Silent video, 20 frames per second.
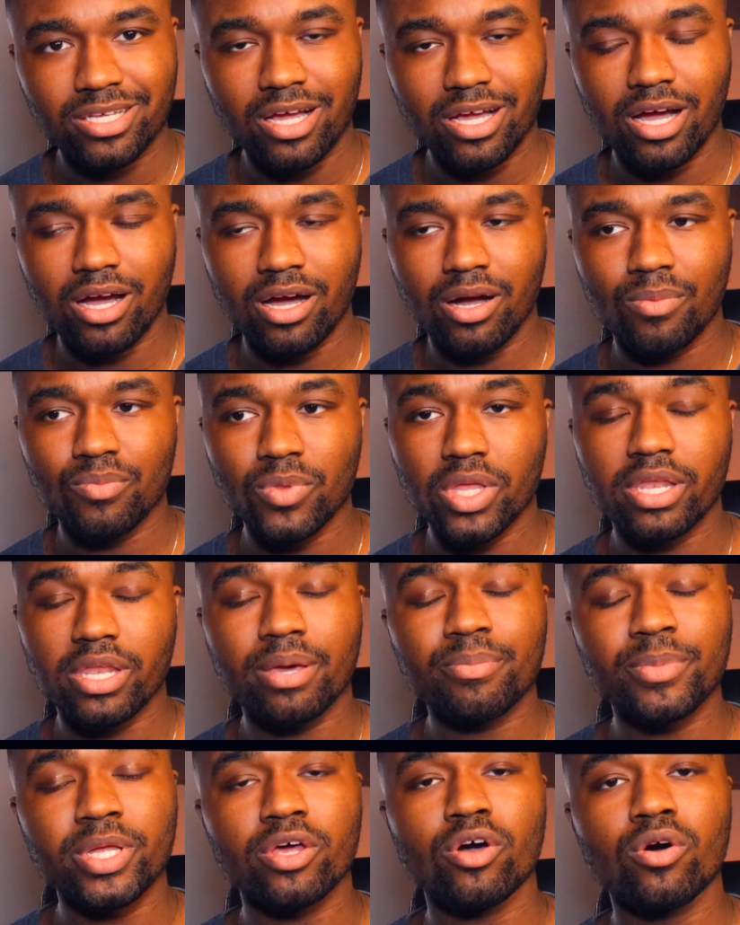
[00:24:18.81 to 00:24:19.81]

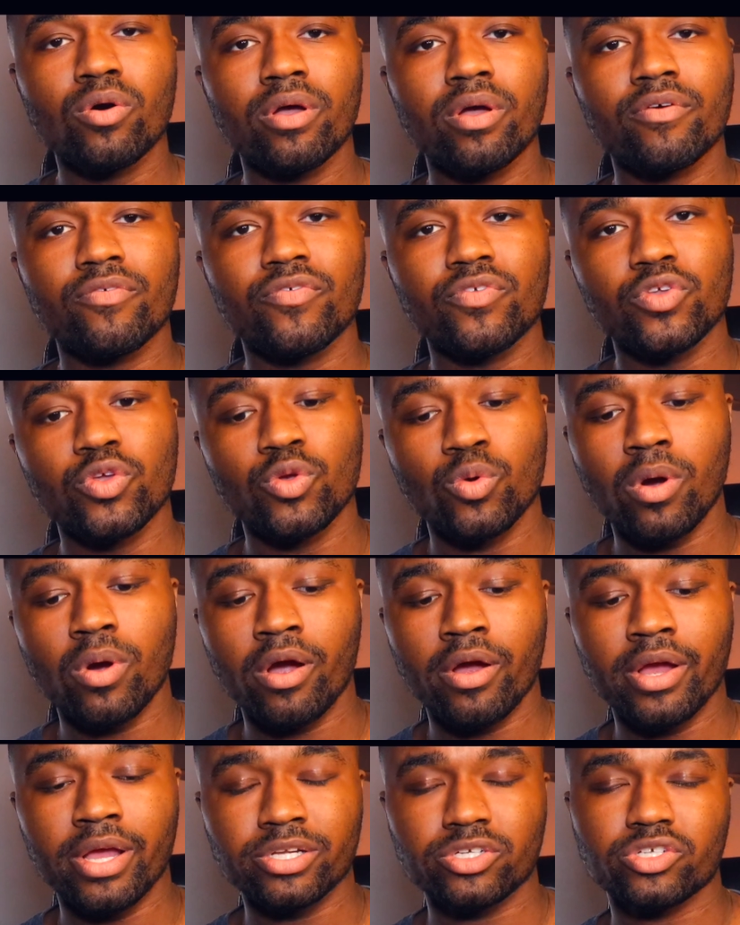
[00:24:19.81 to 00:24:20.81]
Let me know if you
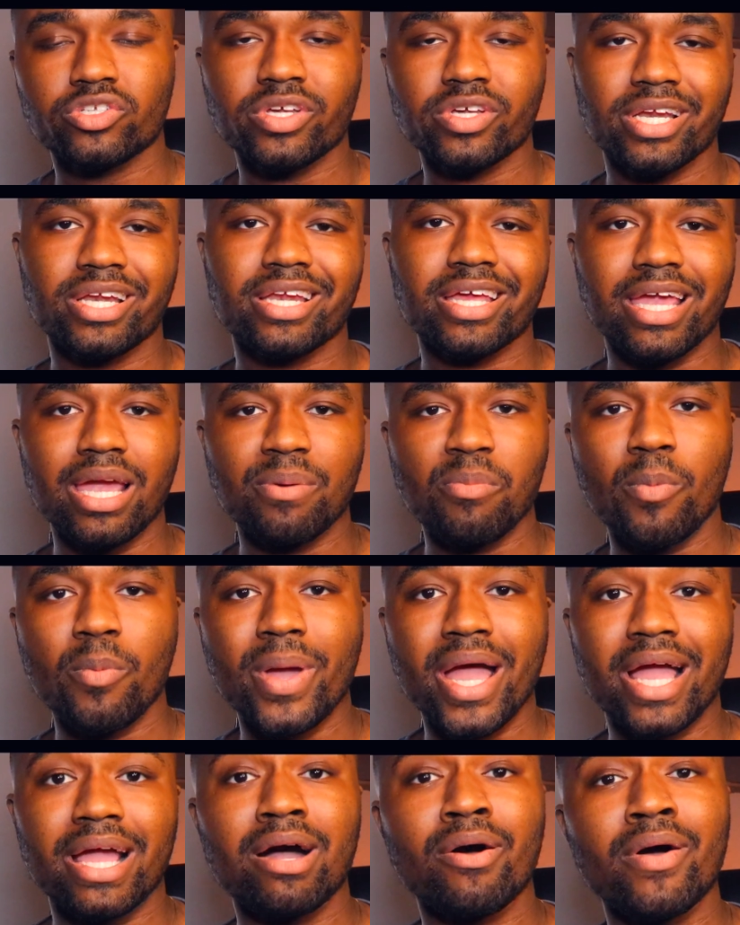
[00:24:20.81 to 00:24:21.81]
are interested in a camera
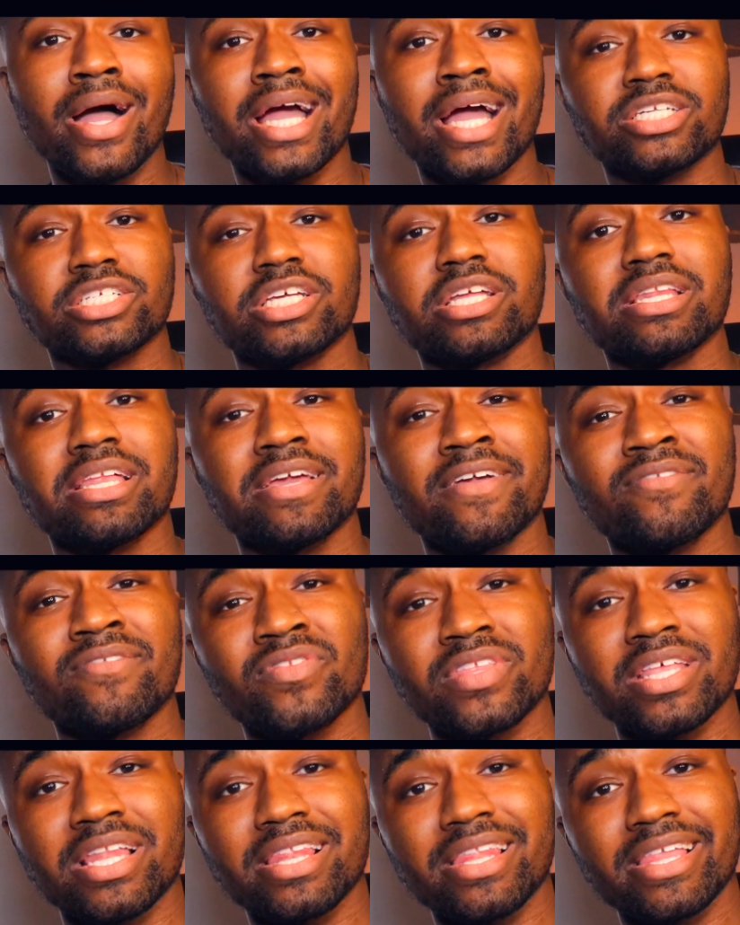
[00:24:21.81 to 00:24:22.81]
bag. I'll actually
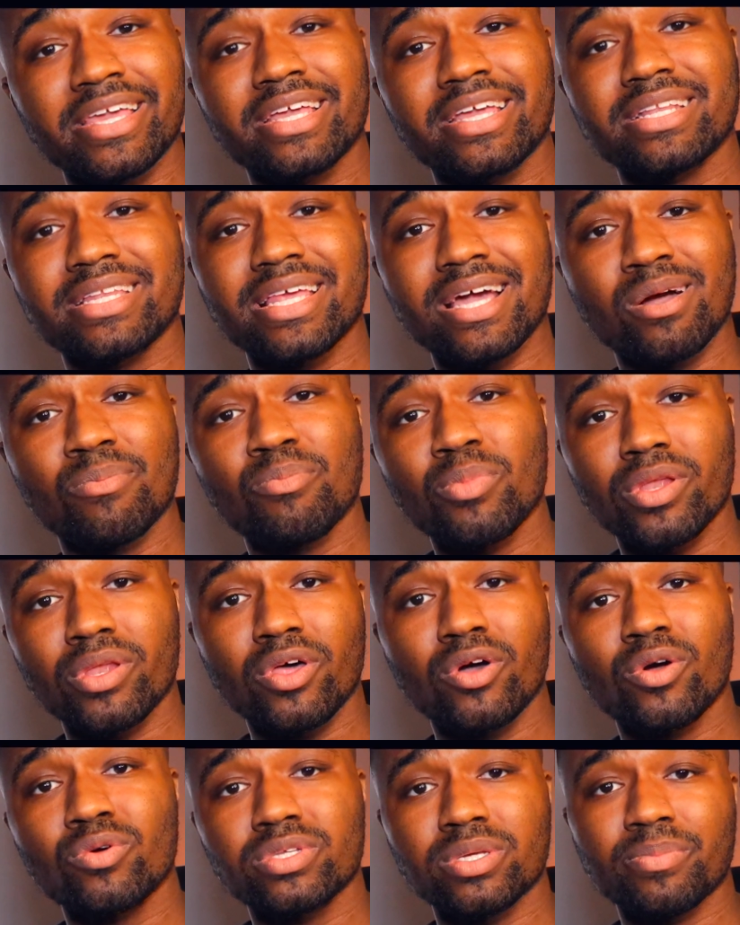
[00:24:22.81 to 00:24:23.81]
leave the link down
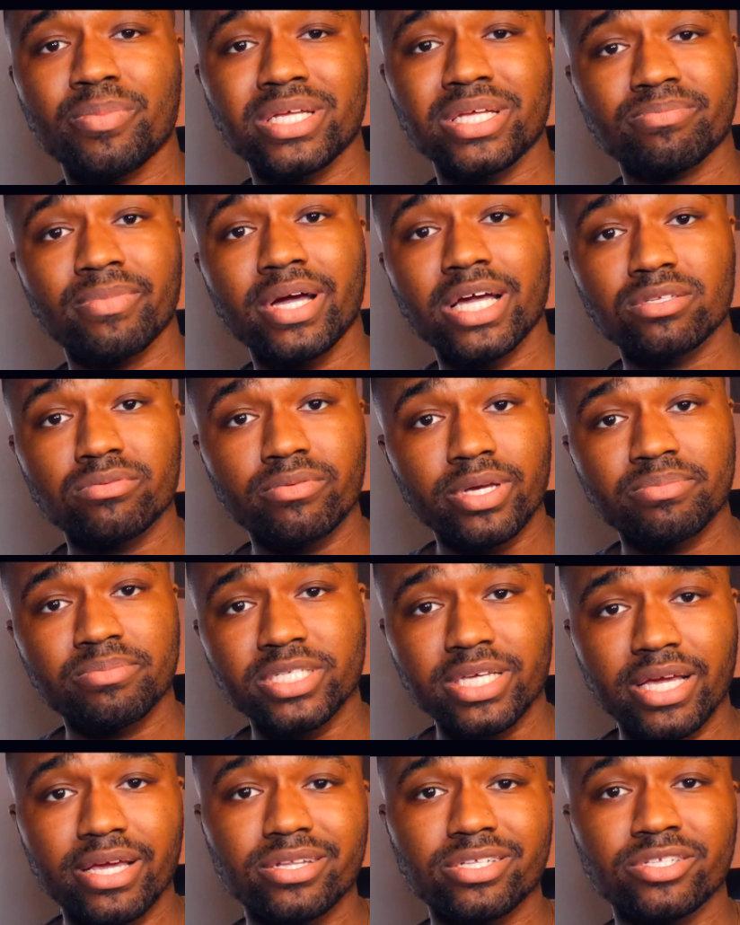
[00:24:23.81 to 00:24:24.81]
below to Best Buy's
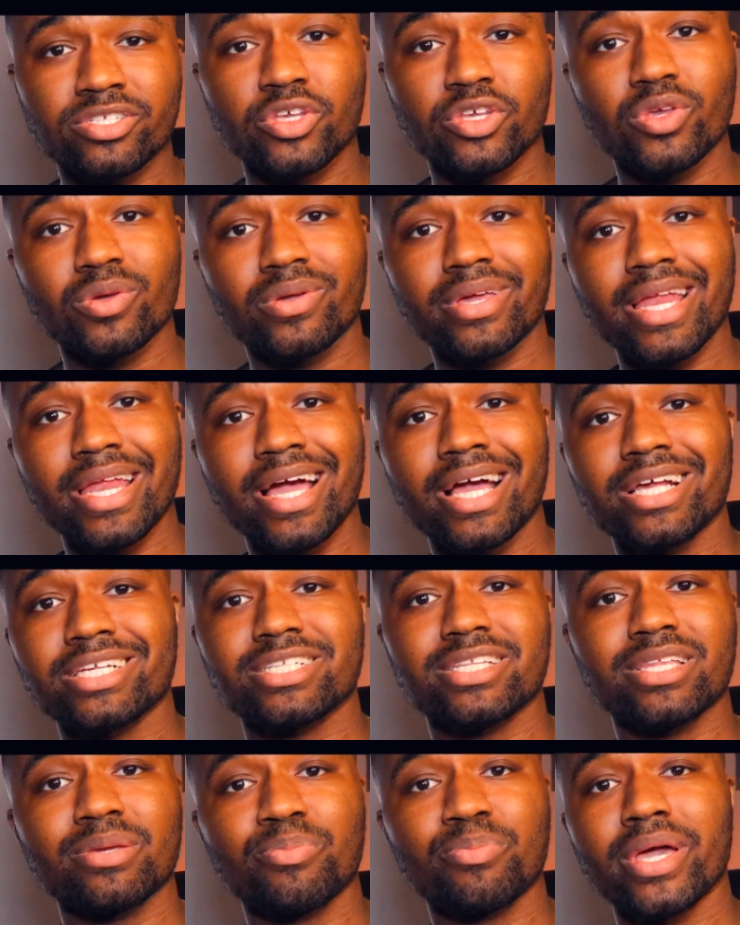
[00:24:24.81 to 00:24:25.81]
website, so you can
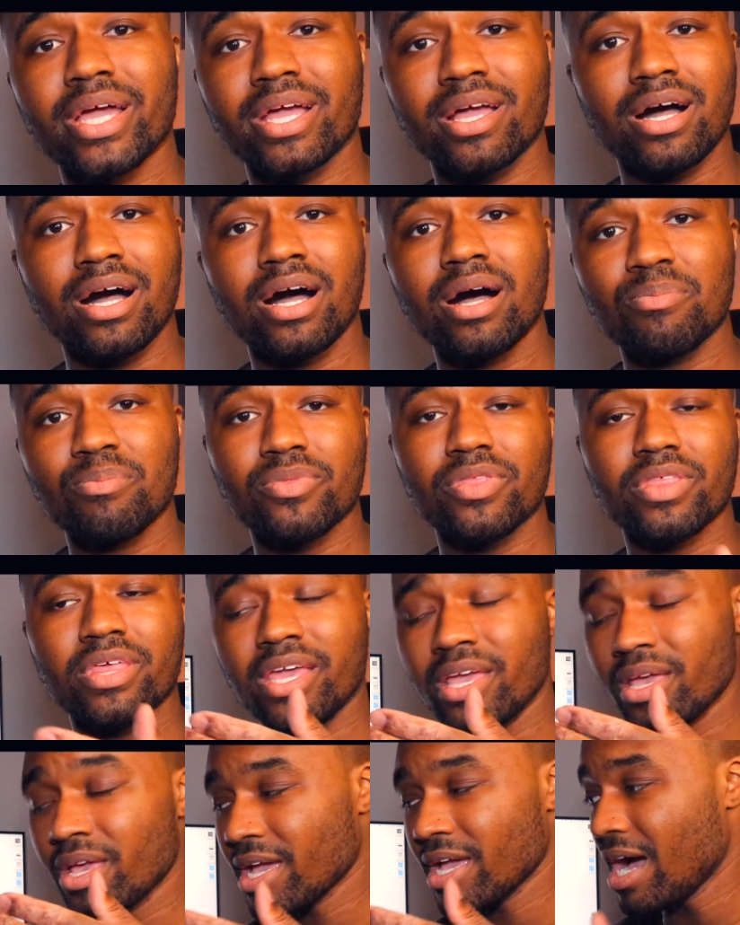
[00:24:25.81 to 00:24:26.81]
actually pick up
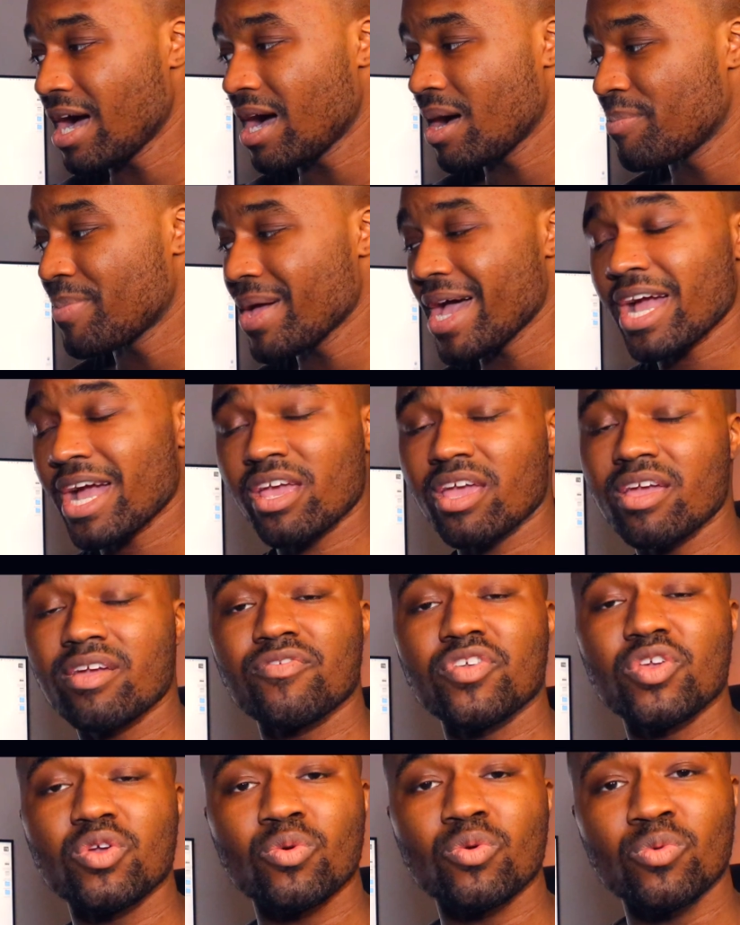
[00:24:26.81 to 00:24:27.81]
the bag
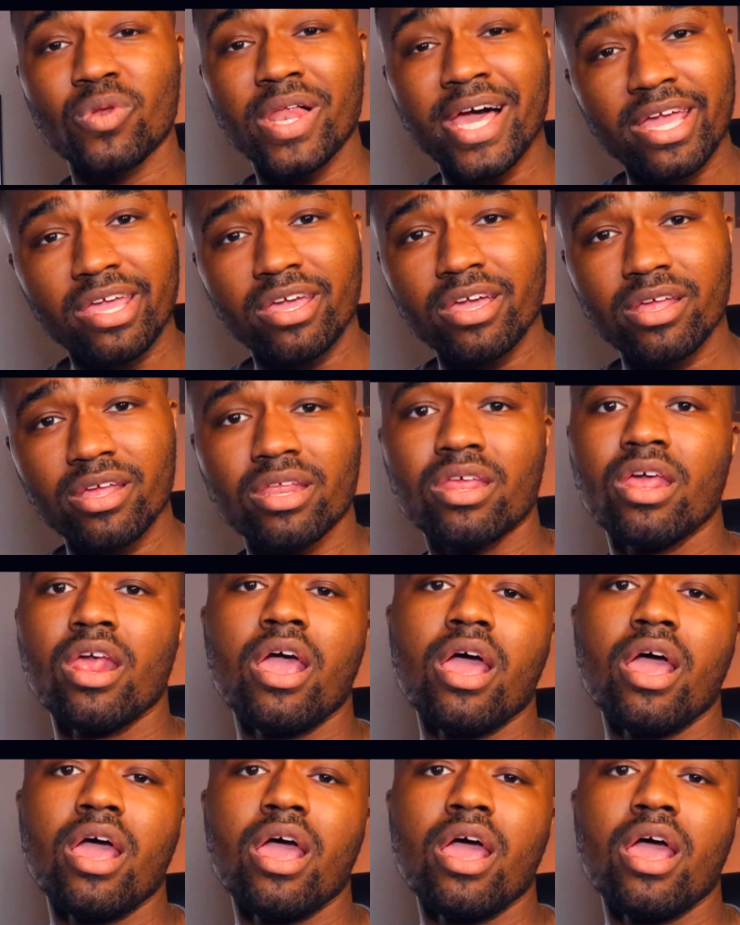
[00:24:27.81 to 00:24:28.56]
if you like it,